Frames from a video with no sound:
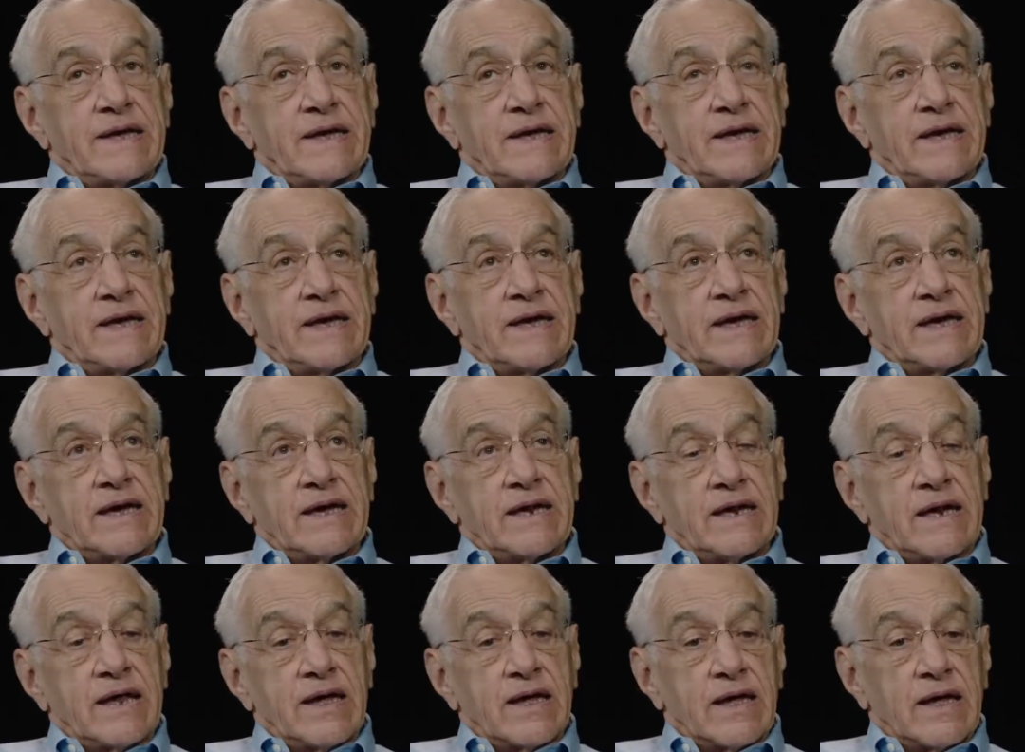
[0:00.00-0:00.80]

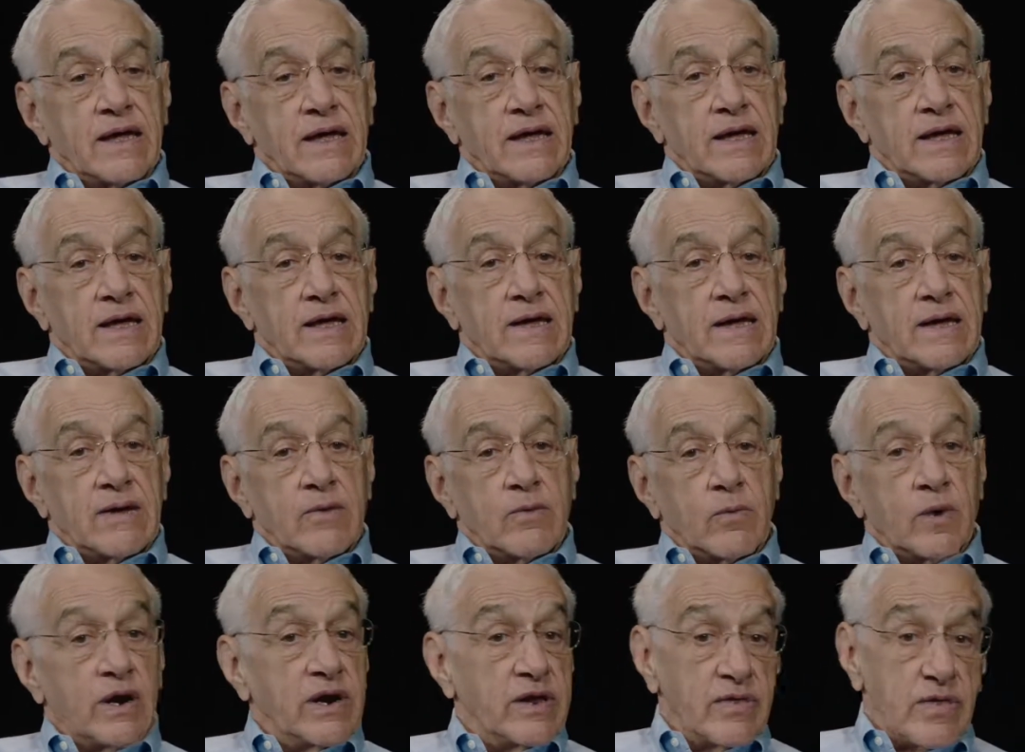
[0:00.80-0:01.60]
And
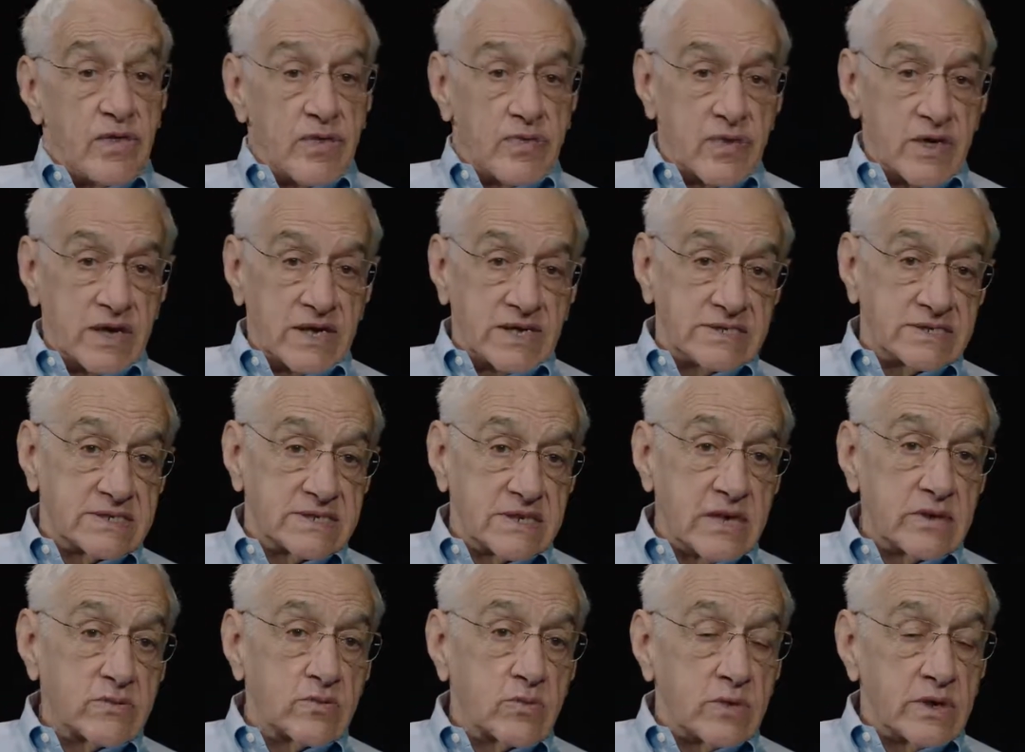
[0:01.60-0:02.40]
one of the things
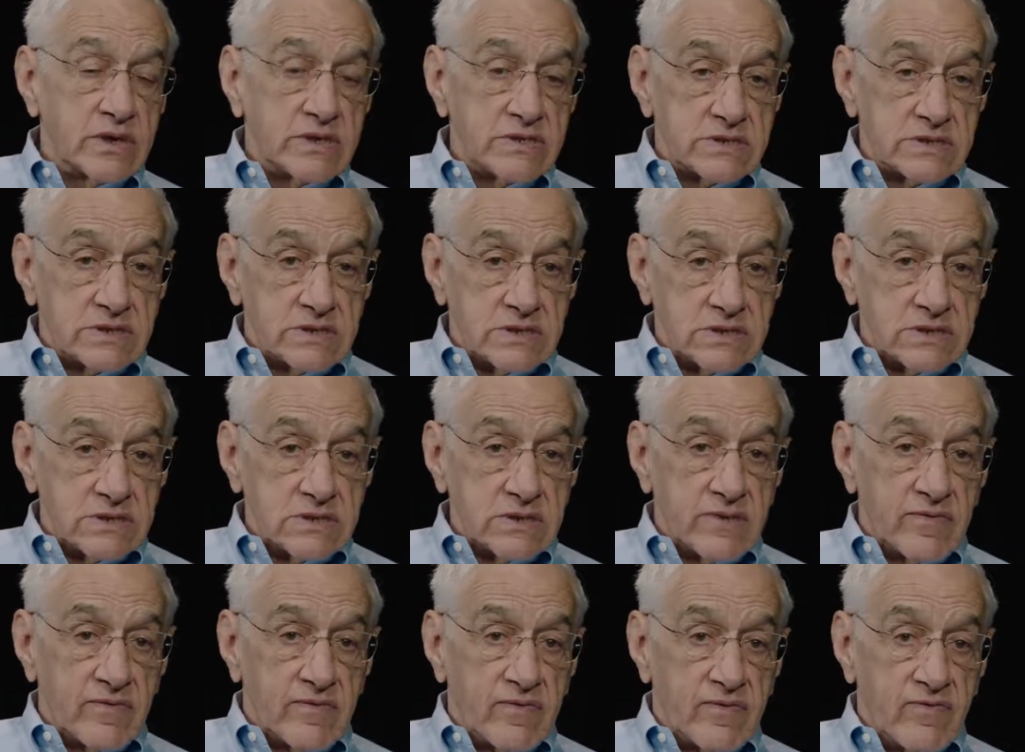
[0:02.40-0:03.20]
that was
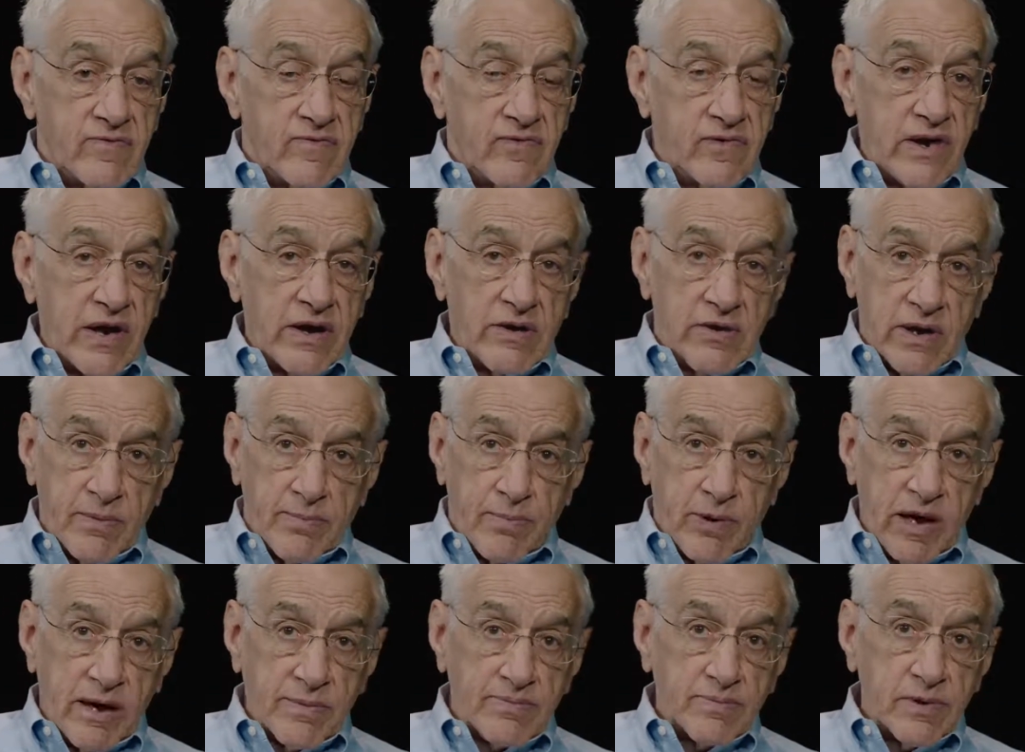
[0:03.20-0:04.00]
very
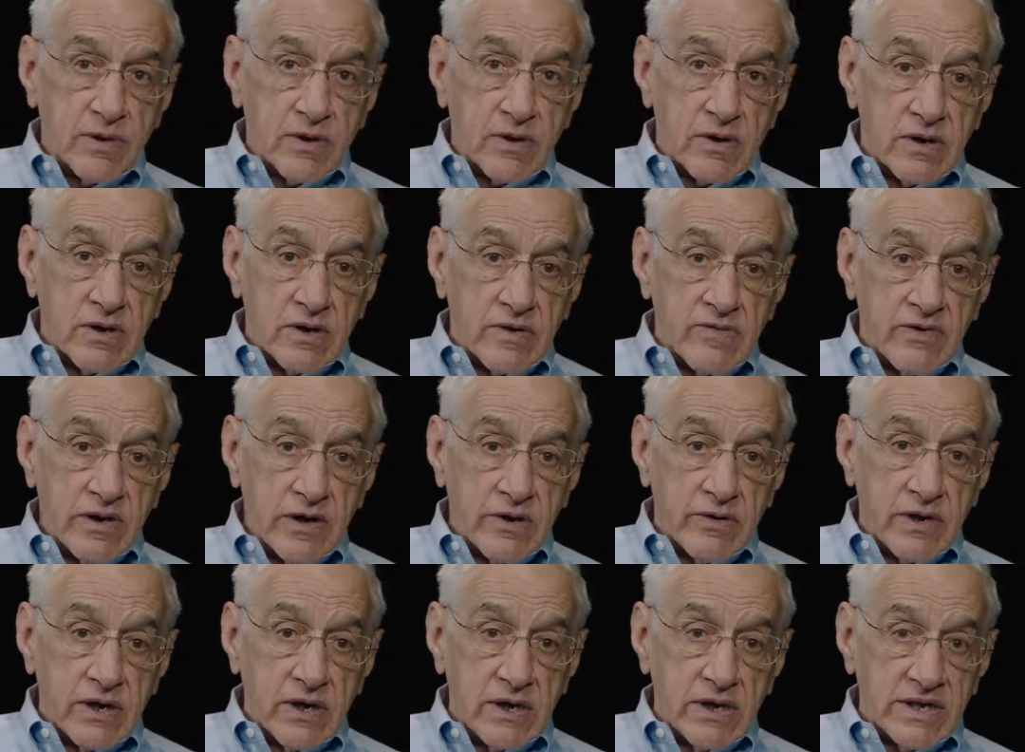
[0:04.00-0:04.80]
popular and
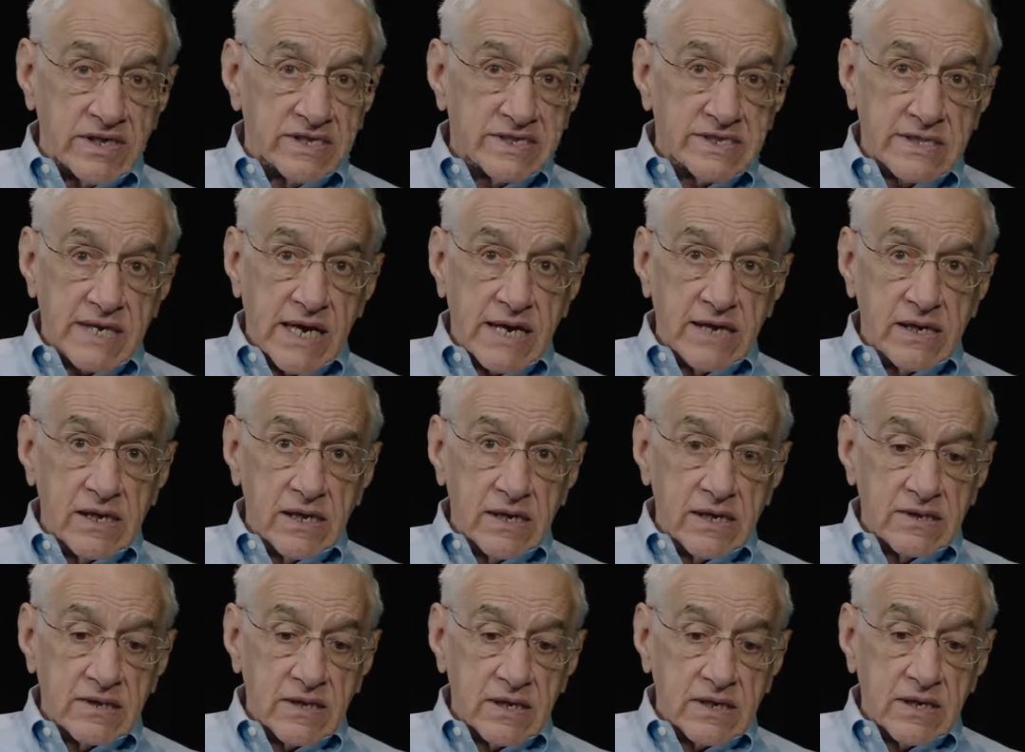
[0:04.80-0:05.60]
very
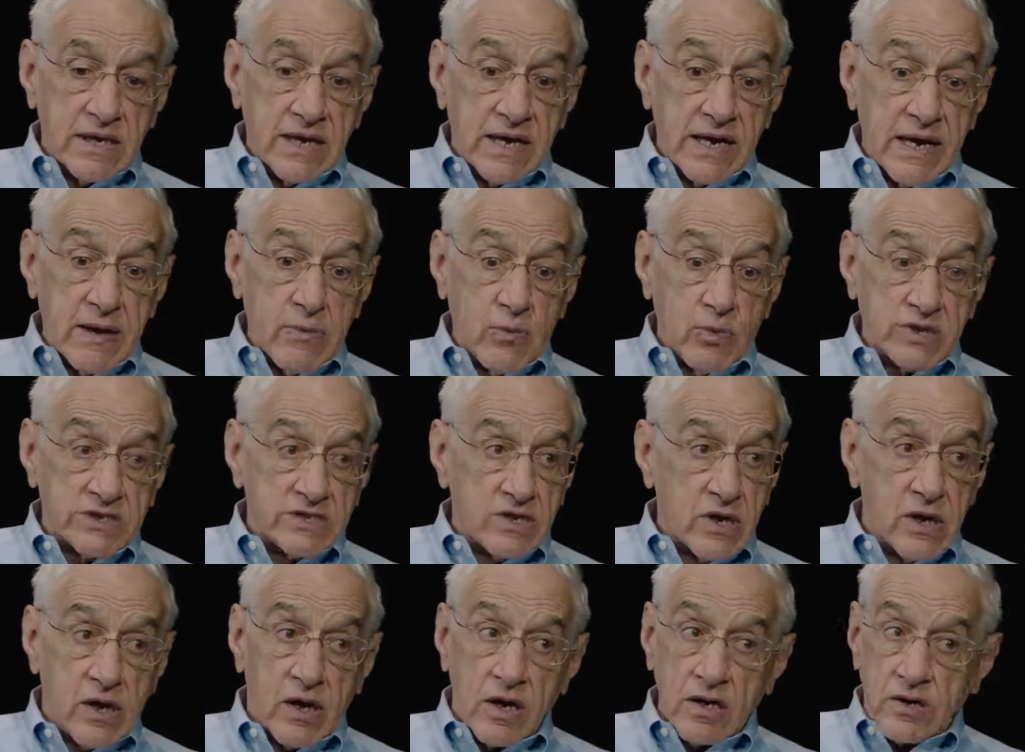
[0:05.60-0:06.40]
exciting at the time was
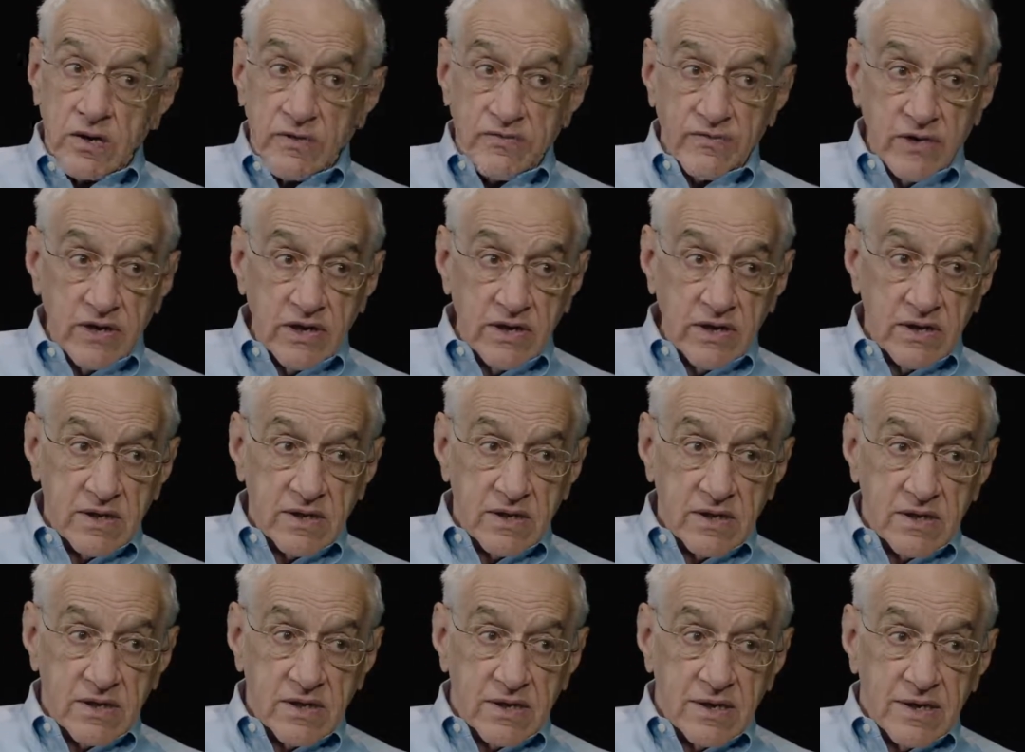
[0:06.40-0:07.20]
holography.
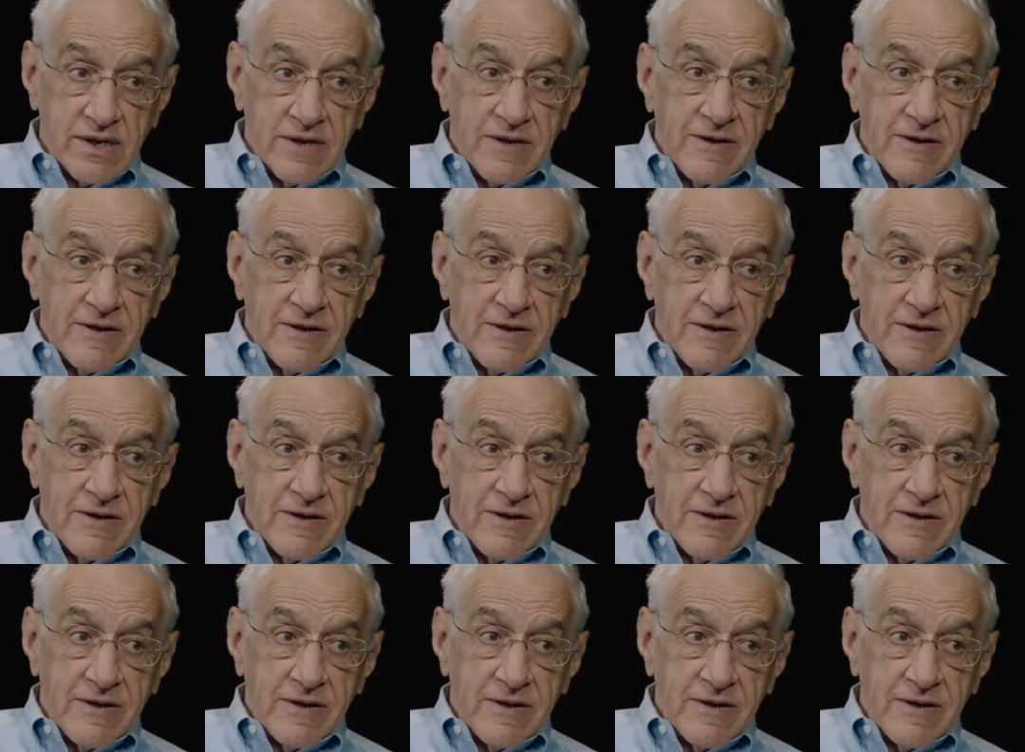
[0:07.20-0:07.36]
Yeah.